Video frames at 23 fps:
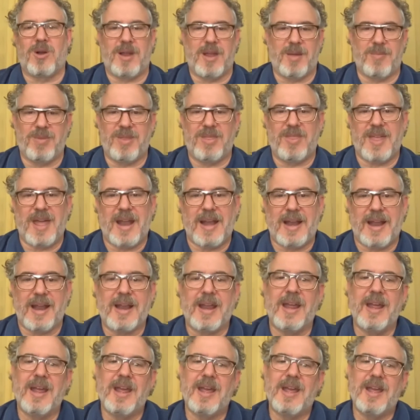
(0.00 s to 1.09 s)

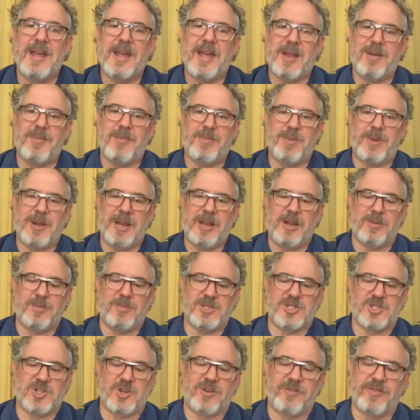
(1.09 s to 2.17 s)
empathetic and being
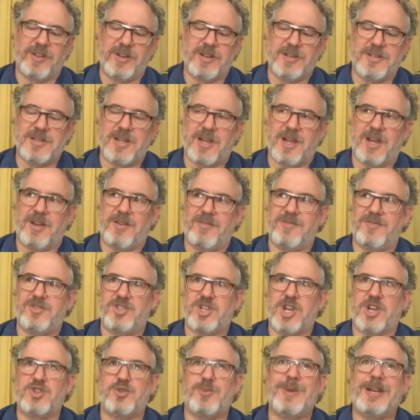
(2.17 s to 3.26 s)
observant of
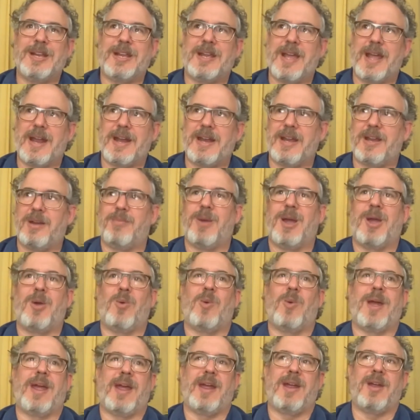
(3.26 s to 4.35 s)
judgment getting in my
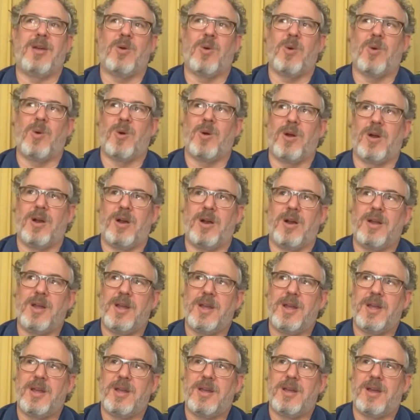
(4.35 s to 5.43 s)
way, or
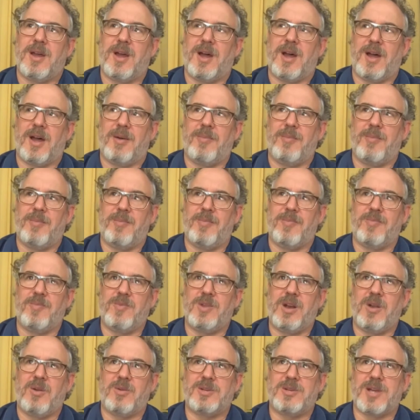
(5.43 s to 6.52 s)

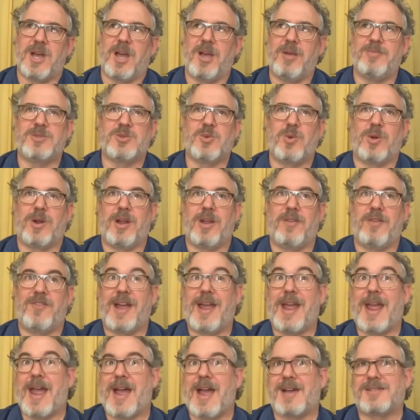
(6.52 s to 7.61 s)
times where if
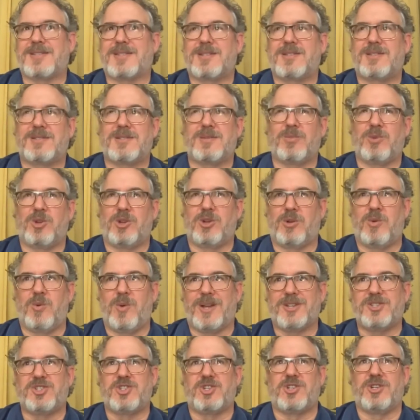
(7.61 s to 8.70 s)
I asked some good
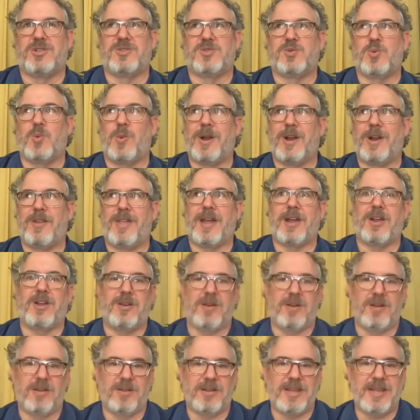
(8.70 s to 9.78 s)
questions, where that
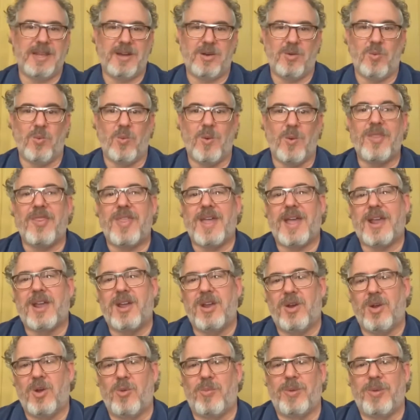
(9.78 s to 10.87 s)
could lead and what that
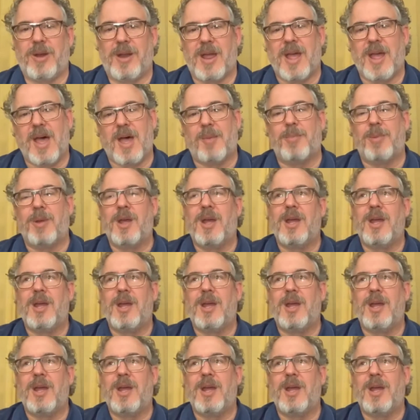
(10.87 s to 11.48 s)
could open up,